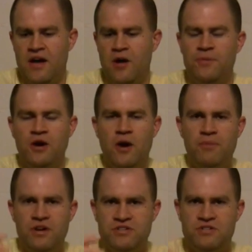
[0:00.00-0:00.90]
LPR
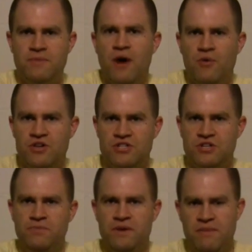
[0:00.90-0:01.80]
pressure is about where it
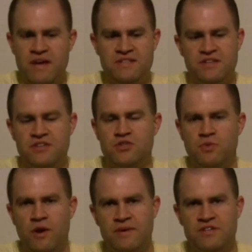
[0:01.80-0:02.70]
should be. Basically, you just
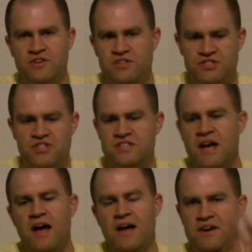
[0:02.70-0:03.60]
want to make sure it's just
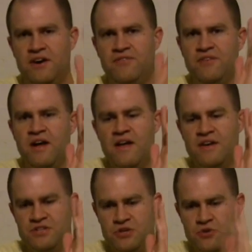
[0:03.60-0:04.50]
high enough
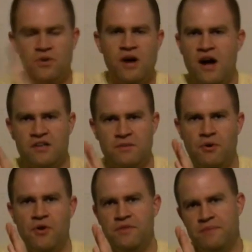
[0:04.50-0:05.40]
to cock the
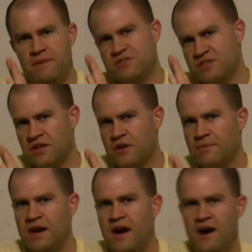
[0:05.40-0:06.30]
bolt, and maybe just a little
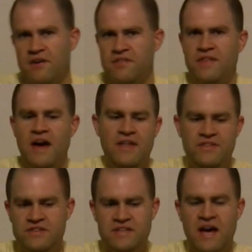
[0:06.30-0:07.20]
bit higher than that.
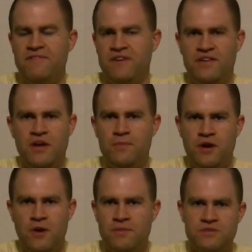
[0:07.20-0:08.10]
I found the
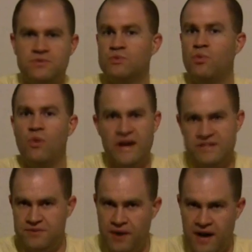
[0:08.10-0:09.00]
LPR pressure was way
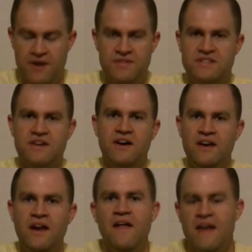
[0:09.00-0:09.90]
too high on this
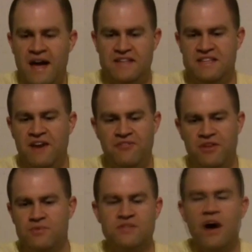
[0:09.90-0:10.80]
gun, and
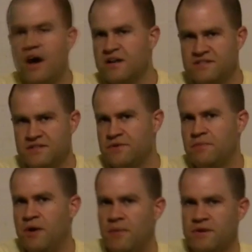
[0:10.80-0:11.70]
definitely was causing some of the
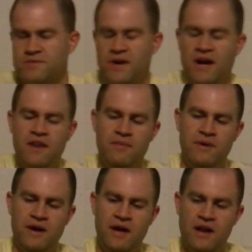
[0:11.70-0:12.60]
ball breaks we had out
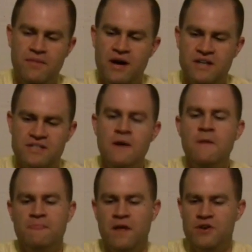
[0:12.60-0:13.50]
of the box.
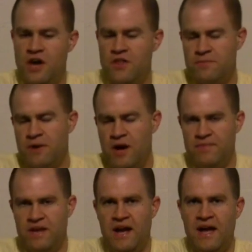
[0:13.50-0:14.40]
Another
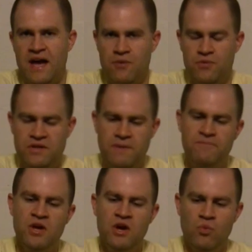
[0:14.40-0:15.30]
problem that I had with
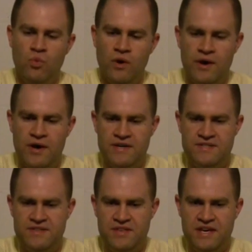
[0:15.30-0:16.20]
it
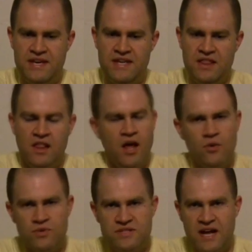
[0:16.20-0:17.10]
was the
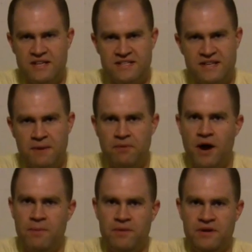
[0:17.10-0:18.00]
lug was not set
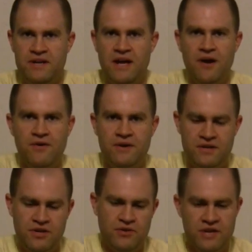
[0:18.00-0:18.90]
properly. Now,
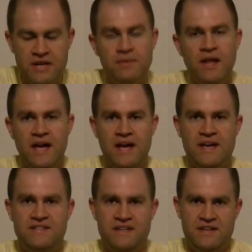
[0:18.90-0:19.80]

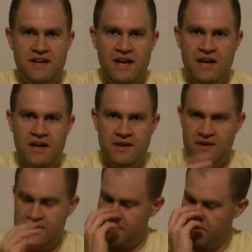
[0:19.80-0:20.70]
E-Blades
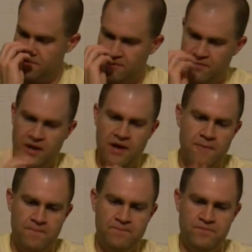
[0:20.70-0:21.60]
and
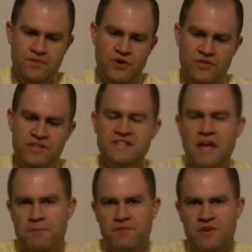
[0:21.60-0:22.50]
these
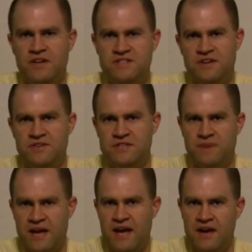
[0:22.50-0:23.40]
type of guns here,
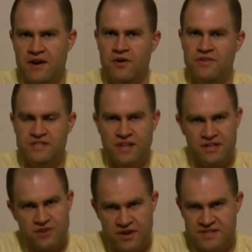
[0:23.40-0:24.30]
these
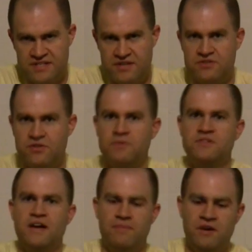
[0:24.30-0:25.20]
electronic sear tripper
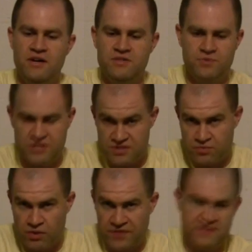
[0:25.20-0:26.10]
type guns, which is
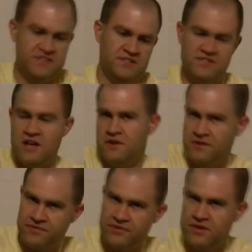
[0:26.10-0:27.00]
what this is, a solenoid
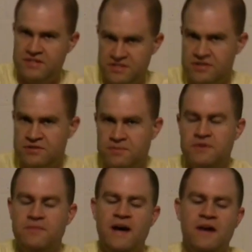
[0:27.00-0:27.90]
in the front, sear tripper
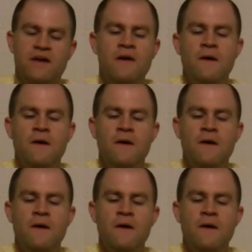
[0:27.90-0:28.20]
in the back.